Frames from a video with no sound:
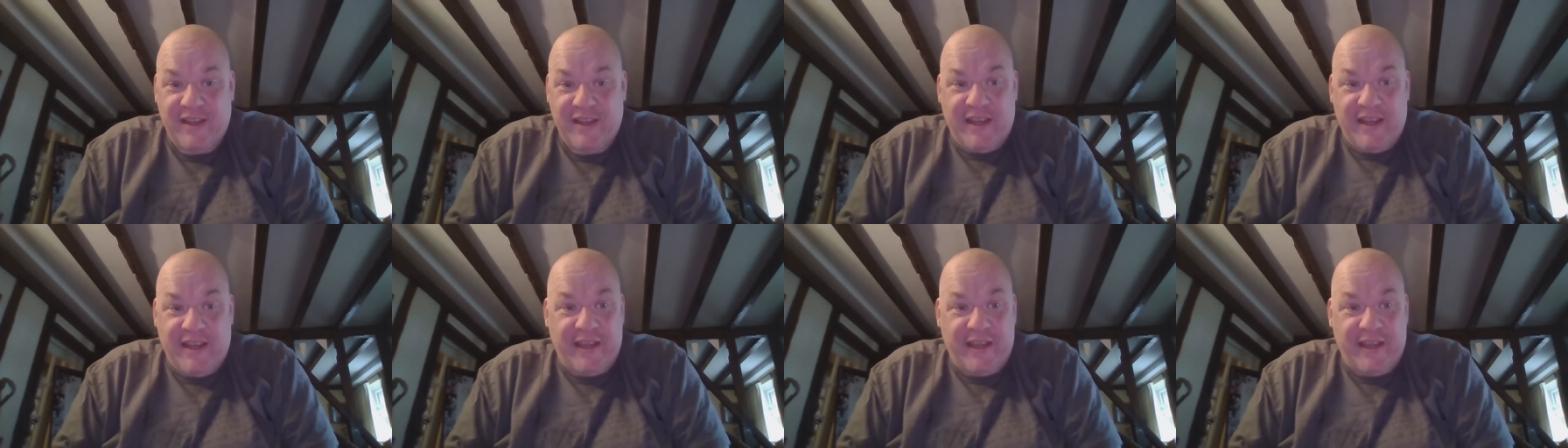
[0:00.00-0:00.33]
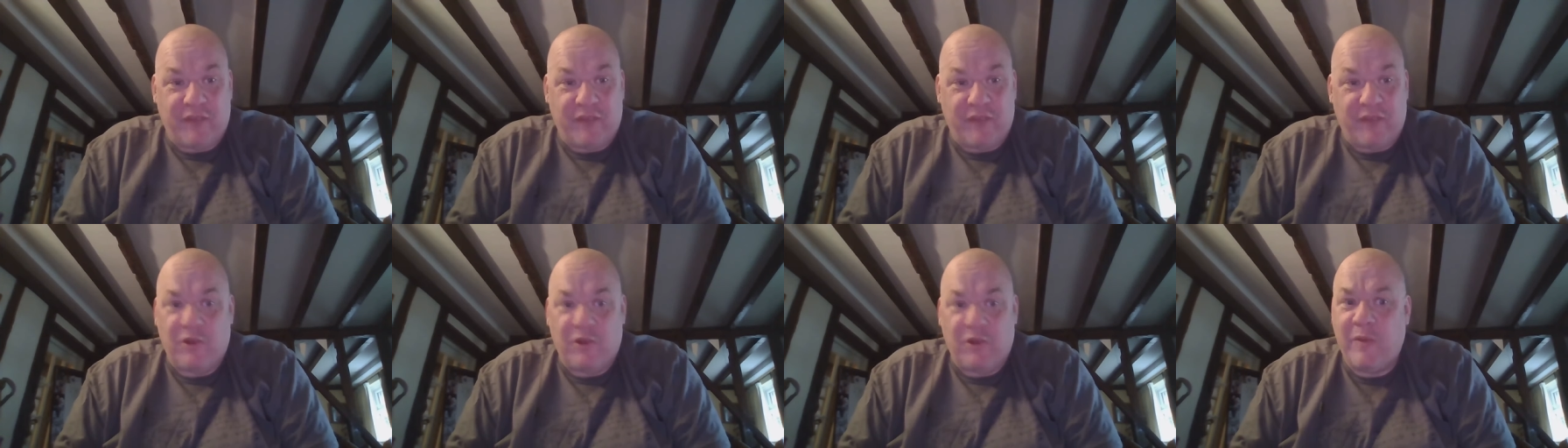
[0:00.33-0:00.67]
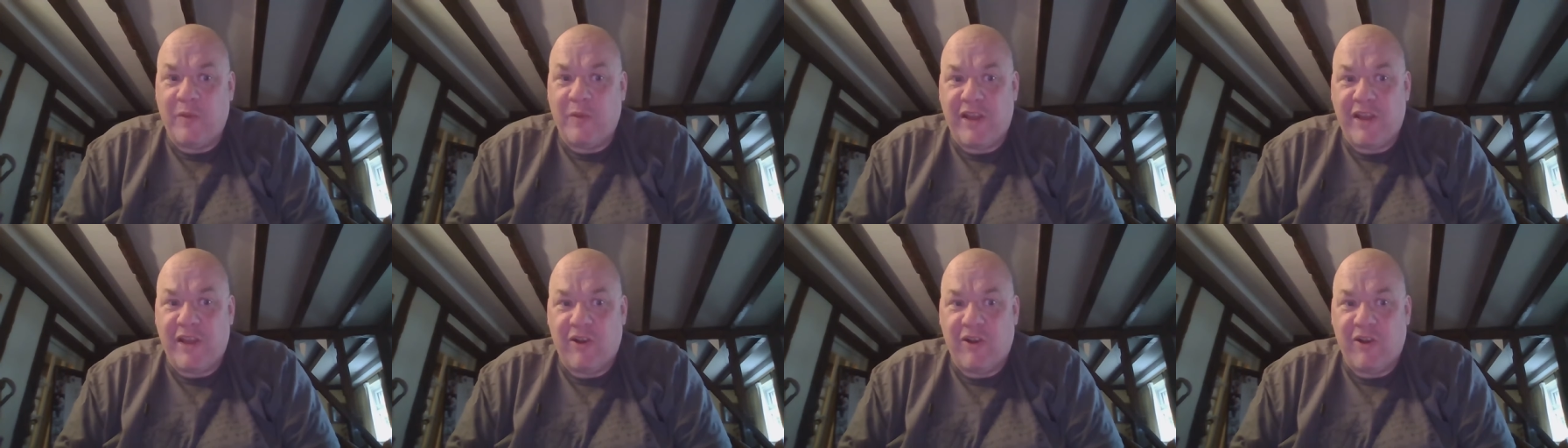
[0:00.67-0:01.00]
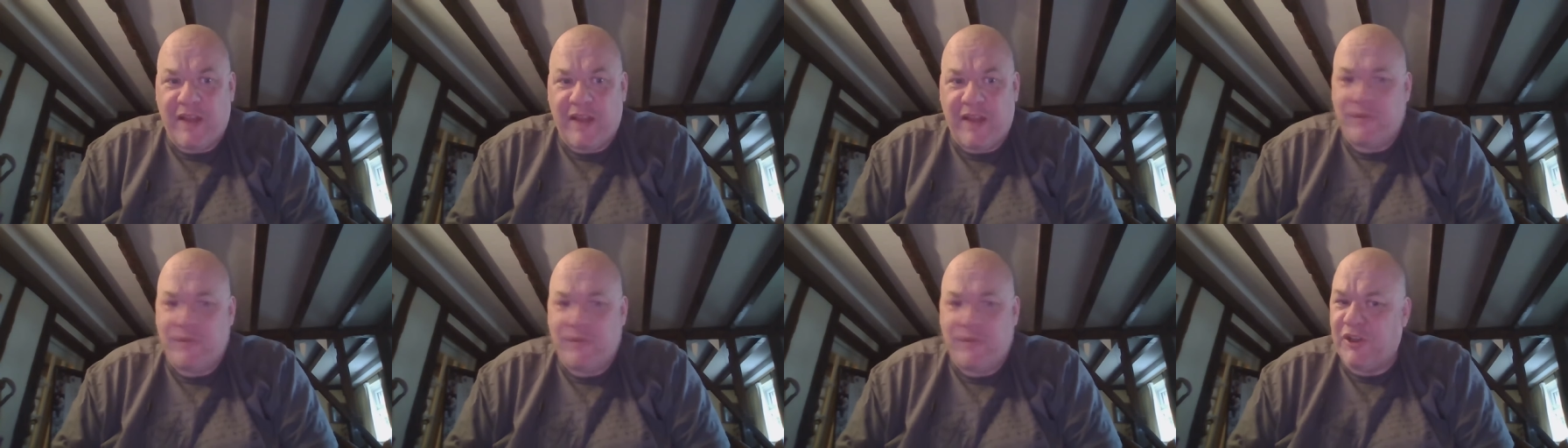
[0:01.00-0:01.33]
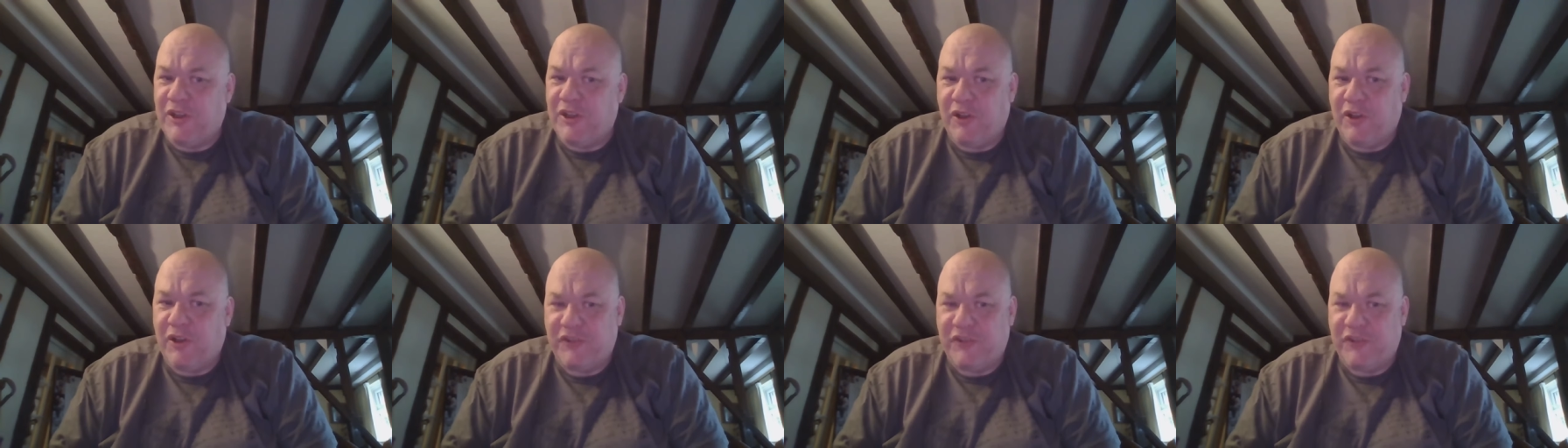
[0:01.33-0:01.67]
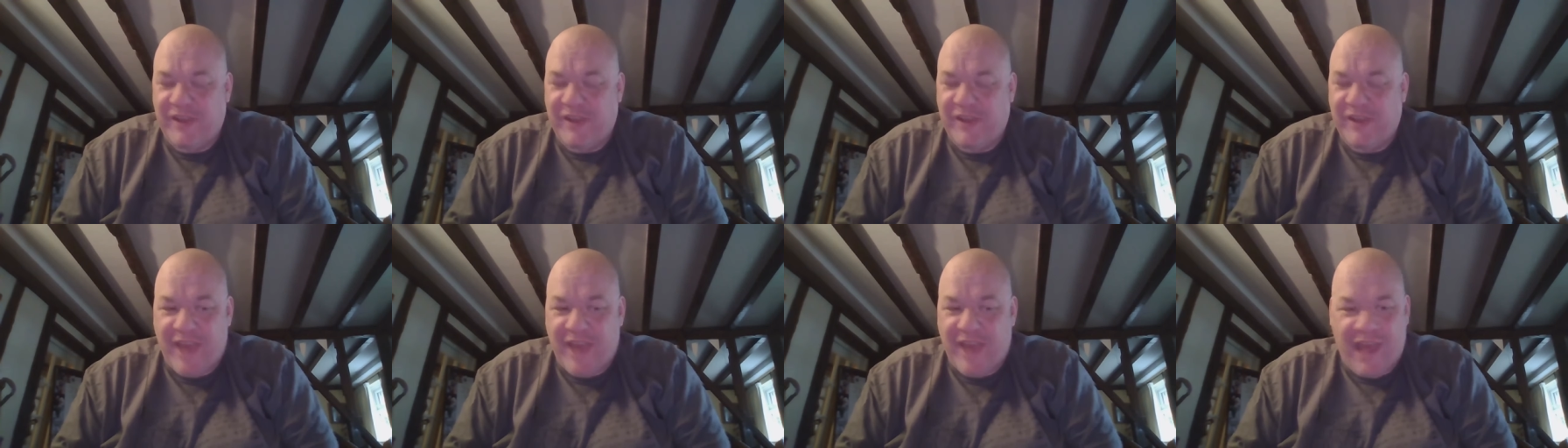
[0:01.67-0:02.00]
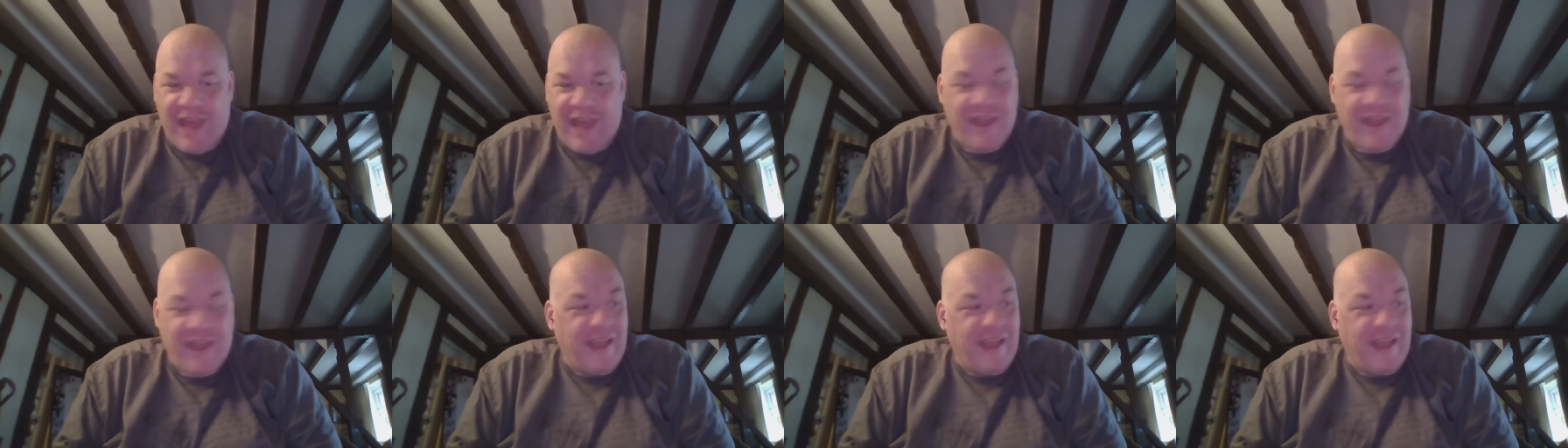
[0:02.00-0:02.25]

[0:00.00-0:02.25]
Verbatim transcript: And he goes, "Oh, we can't cover the cost in that."